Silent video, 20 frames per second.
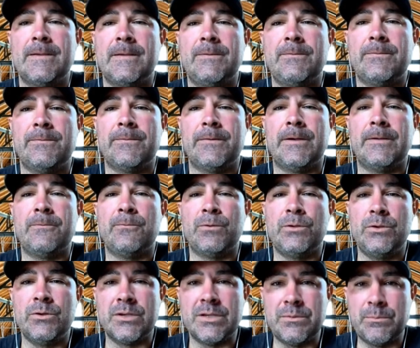And when
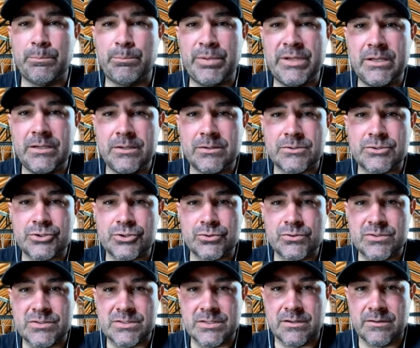you can be your true
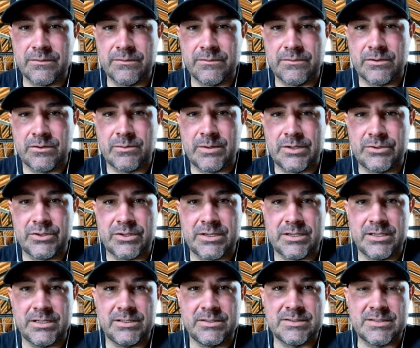self around your
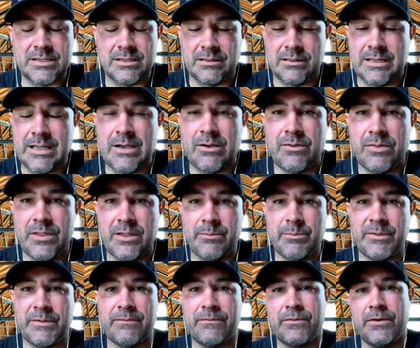kids and allow them
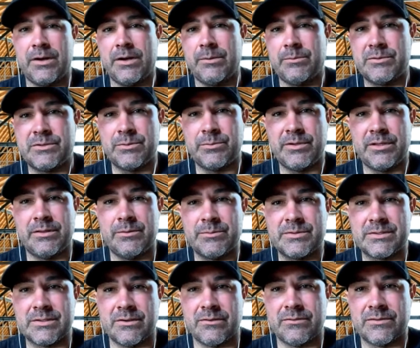the freedom to be
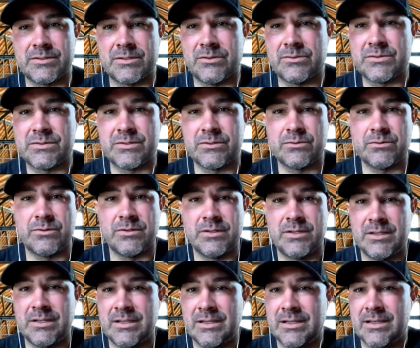themselves also,
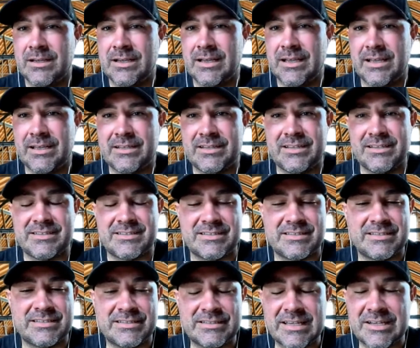it is
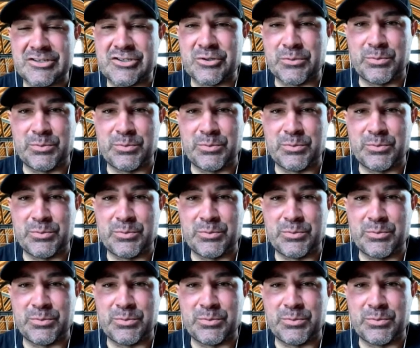such a